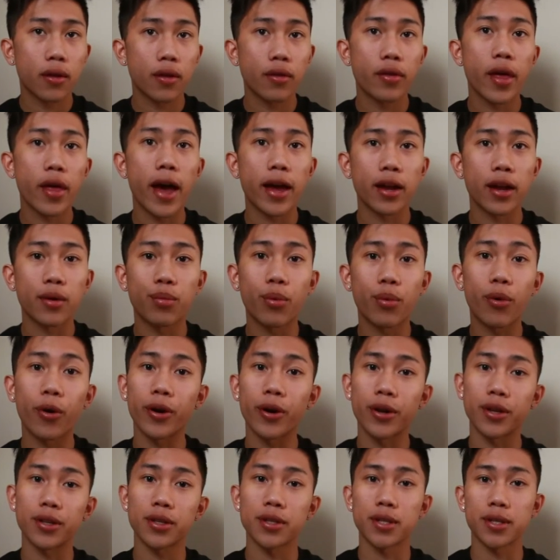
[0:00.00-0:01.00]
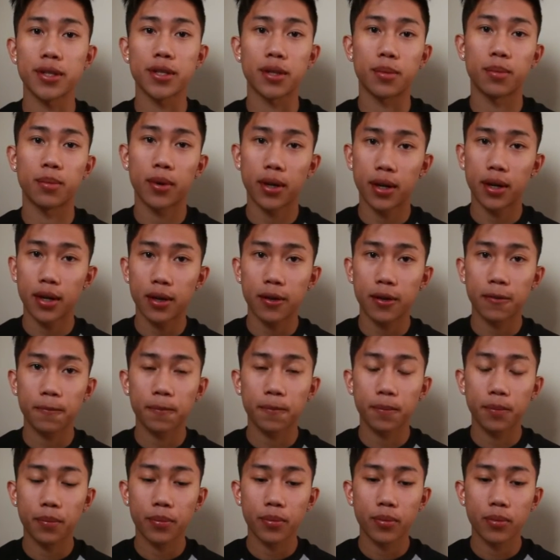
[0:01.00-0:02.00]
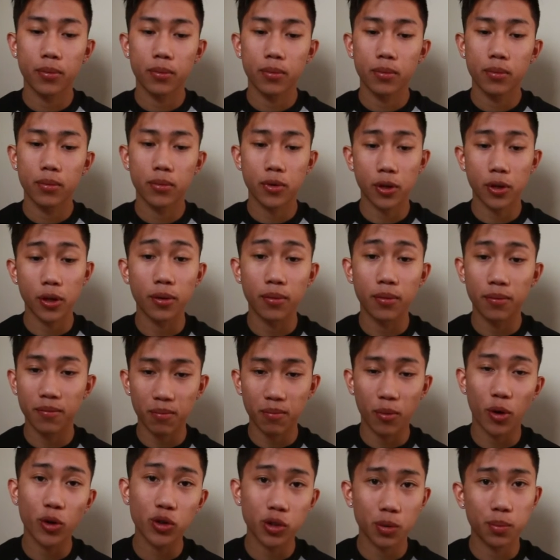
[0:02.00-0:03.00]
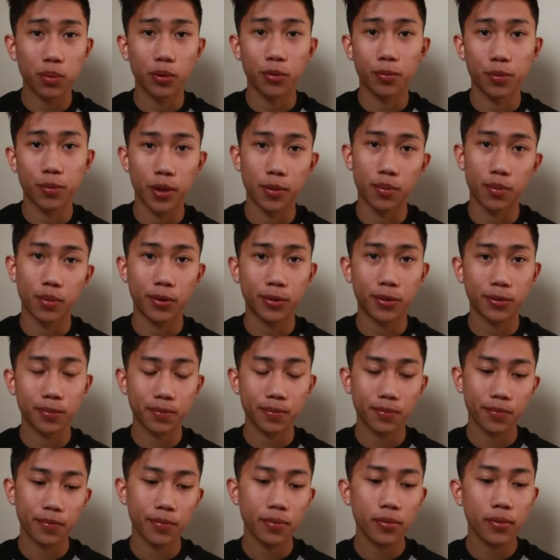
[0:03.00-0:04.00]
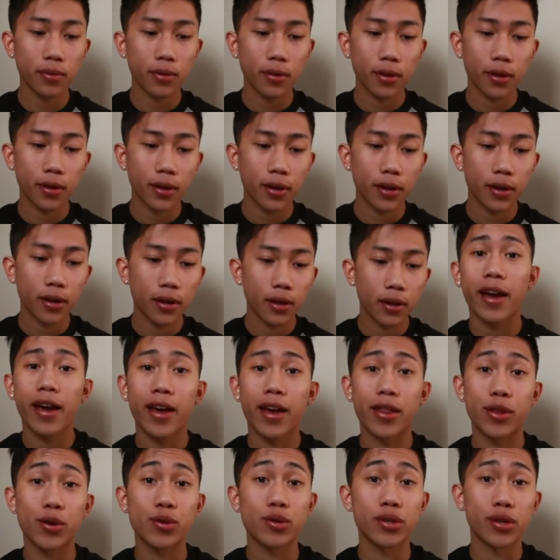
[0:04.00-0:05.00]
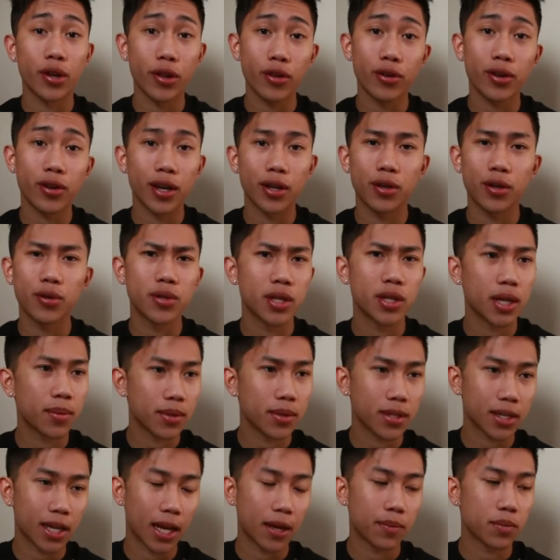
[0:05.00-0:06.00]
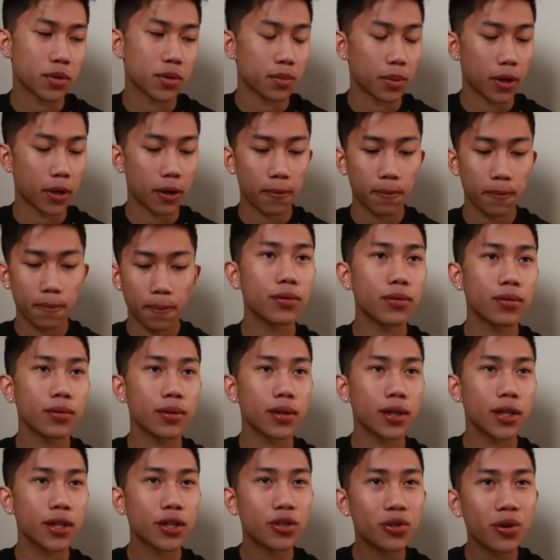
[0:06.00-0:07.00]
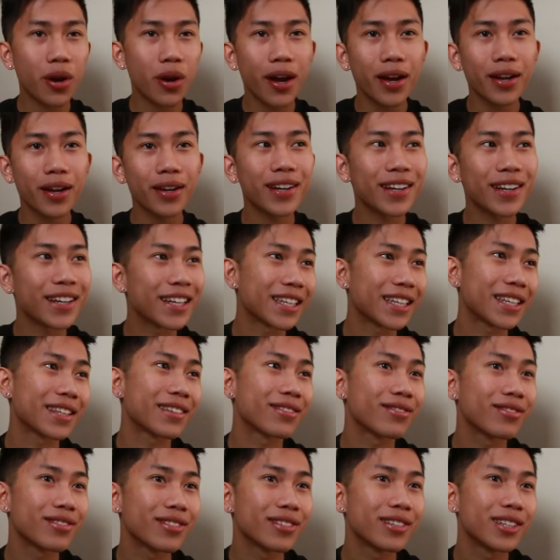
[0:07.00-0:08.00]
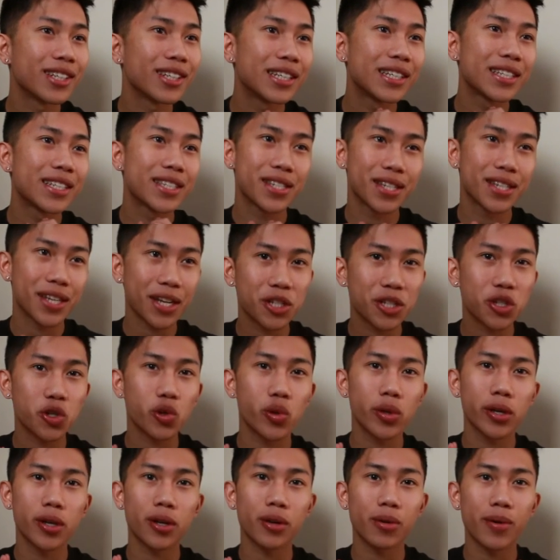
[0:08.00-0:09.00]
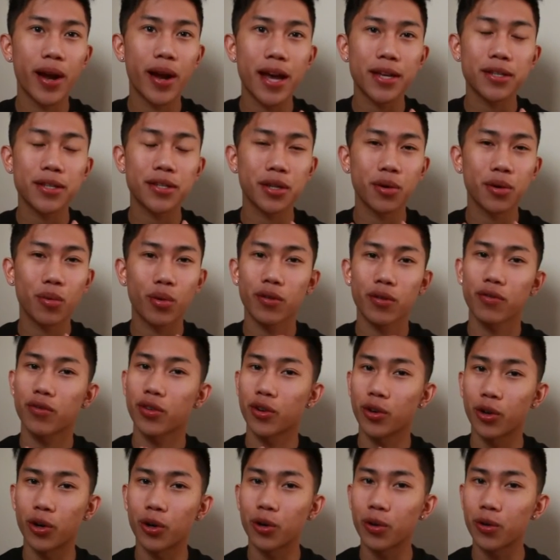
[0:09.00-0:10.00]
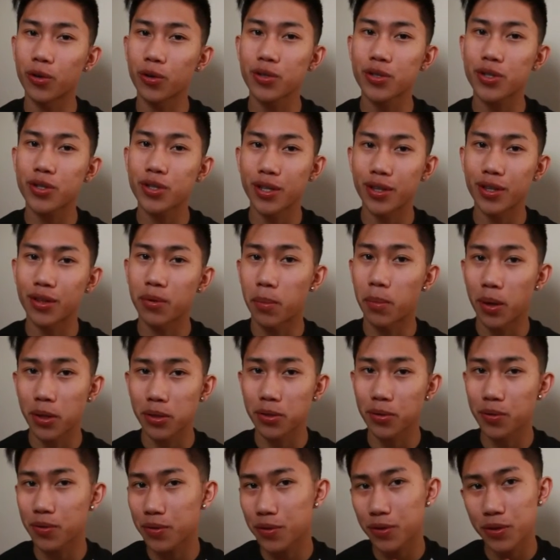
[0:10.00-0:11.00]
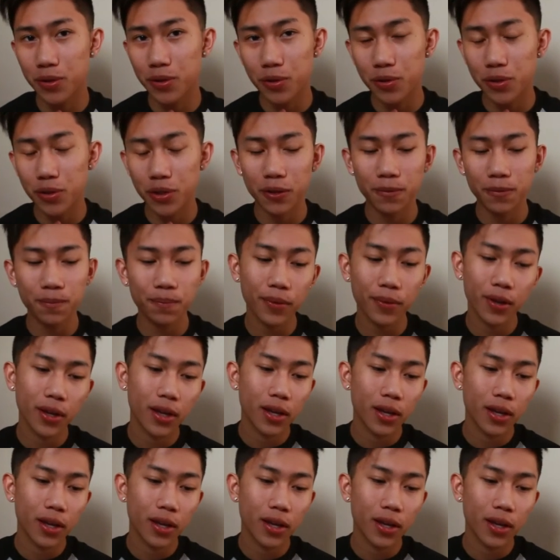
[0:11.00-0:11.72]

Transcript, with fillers: that important to somebody, to multiple people. And there's another kid whose name escapes me. He tried sexually harassing one of the girls in the mental institution,